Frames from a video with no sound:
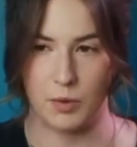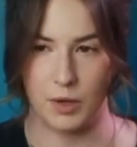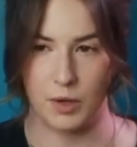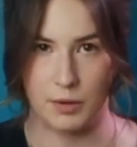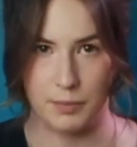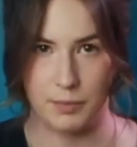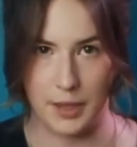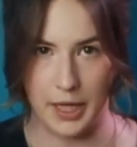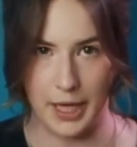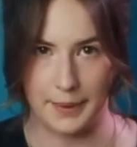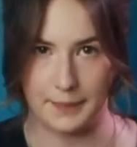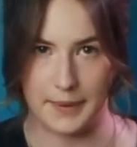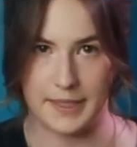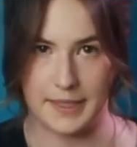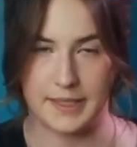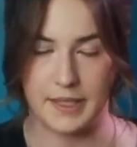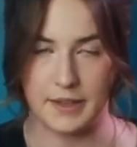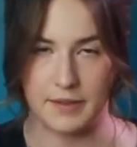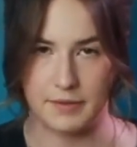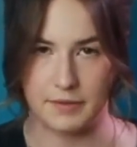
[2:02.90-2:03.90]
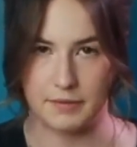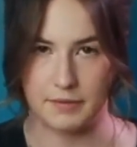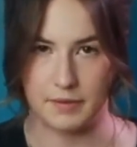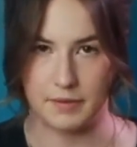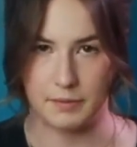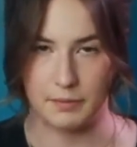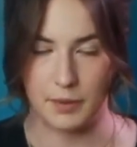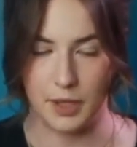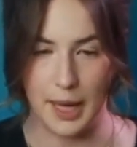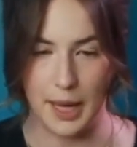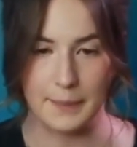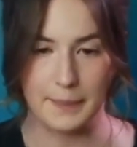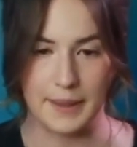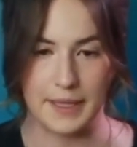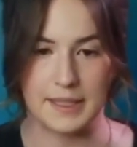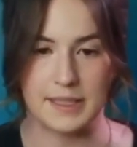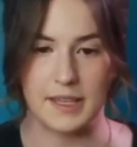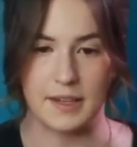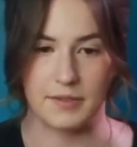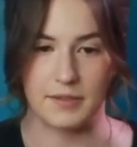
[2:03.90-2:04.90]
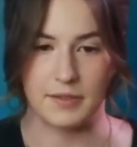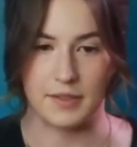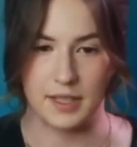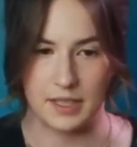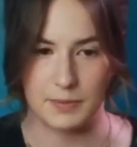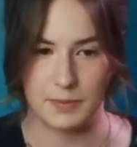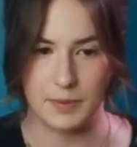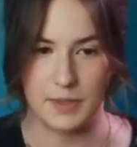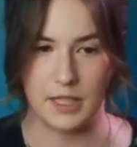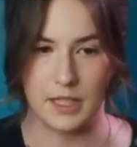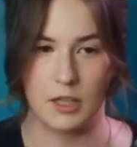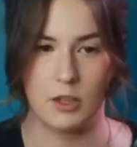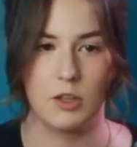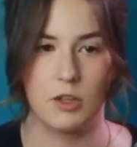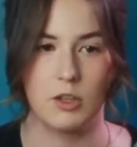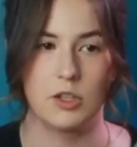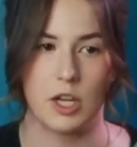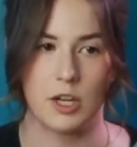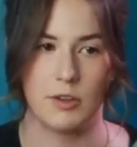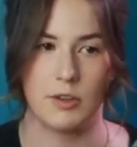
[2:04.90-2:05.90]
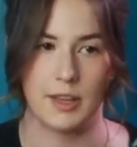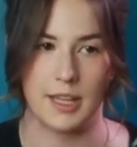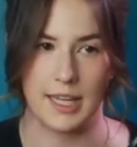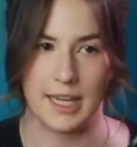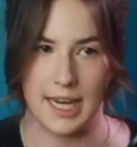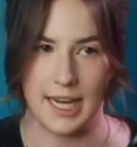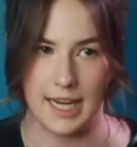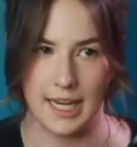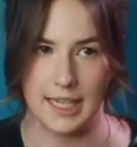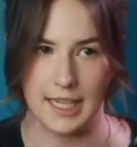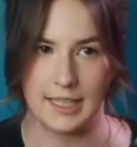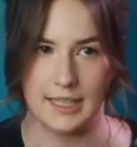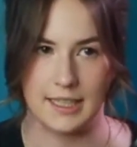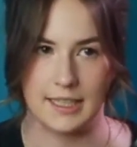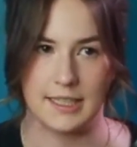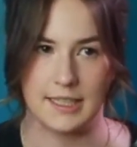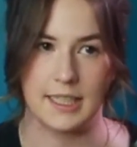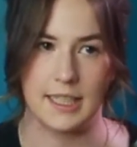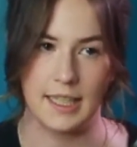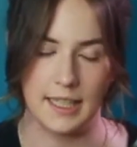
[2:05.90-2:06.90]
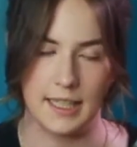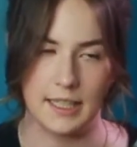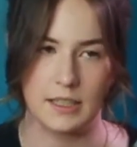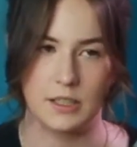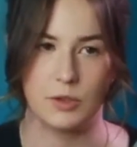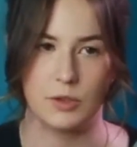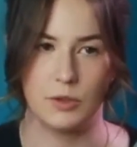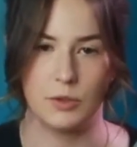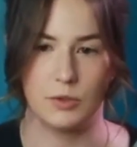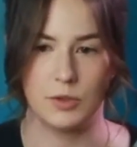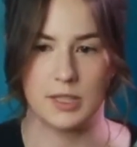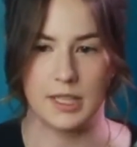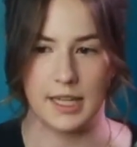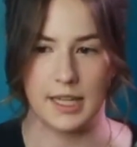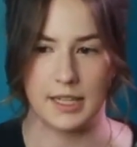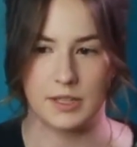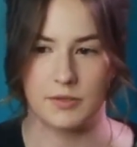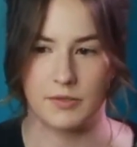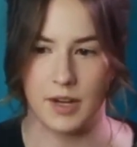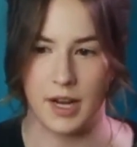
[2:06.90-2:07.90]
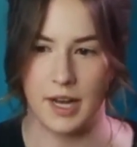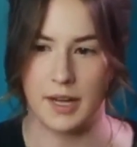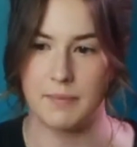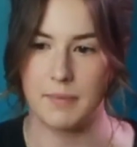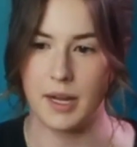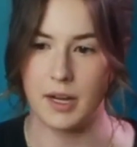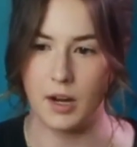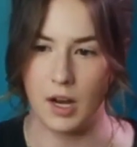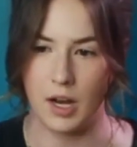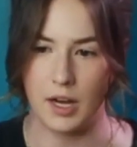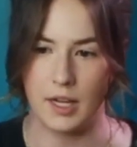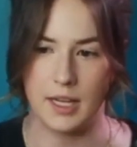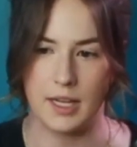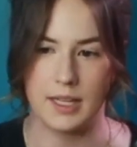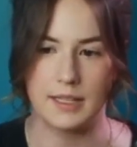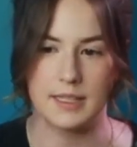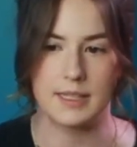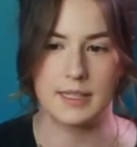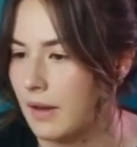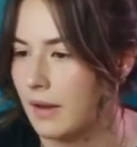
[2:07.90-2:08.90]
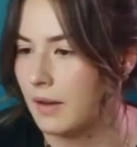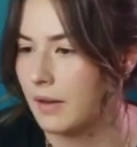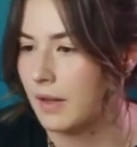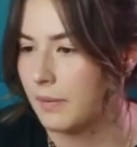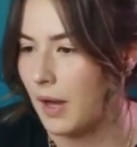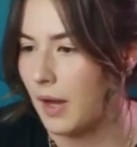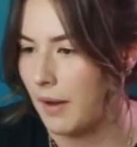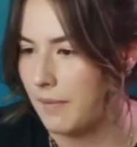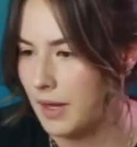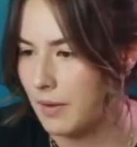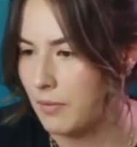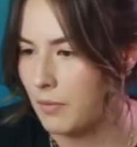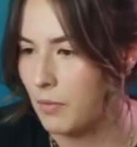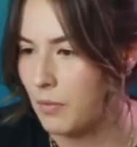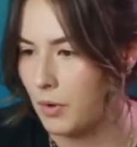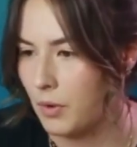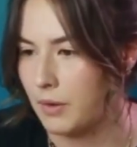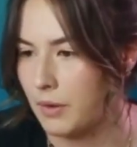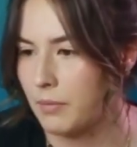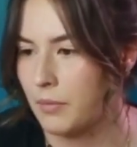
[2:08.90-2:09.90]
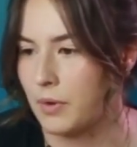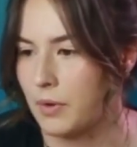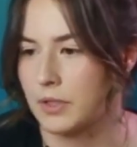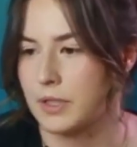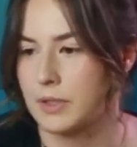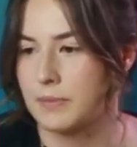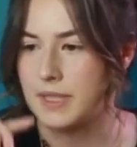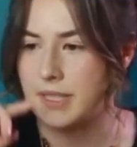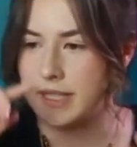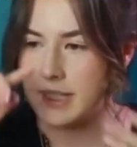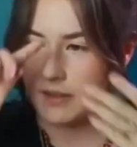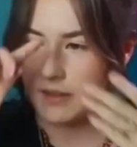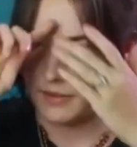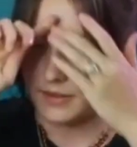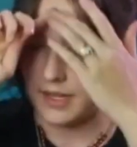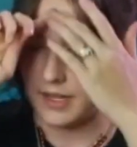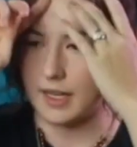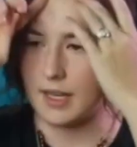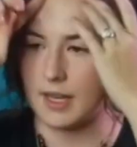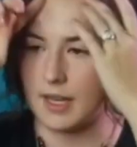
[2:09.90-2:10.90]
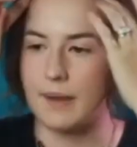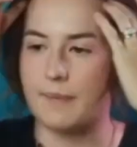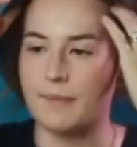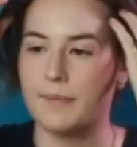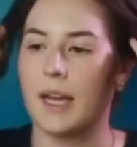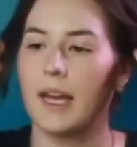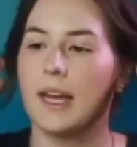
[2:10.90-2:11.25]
What are the plot beats of this particular genre that I need to hit to satisfy my audience? Coming more and more specific.